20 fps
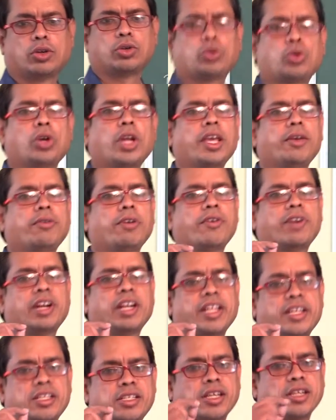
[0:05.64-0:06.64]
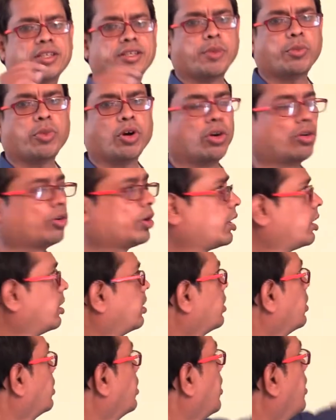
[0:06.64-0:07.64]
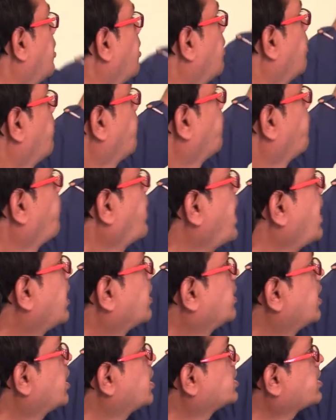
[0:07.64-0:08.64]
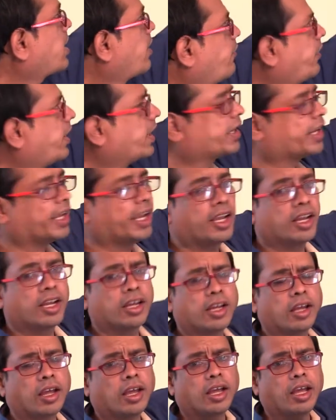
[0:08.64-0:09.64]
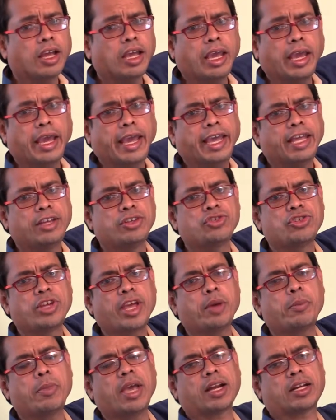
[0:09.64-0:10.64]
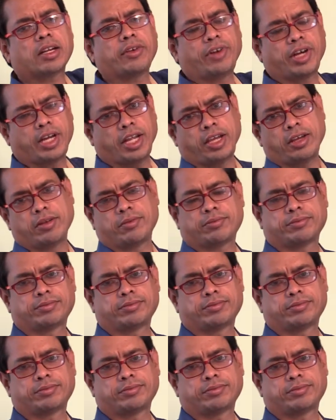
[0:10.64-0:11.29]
Today we will discuss about factors affecting enzyme activity.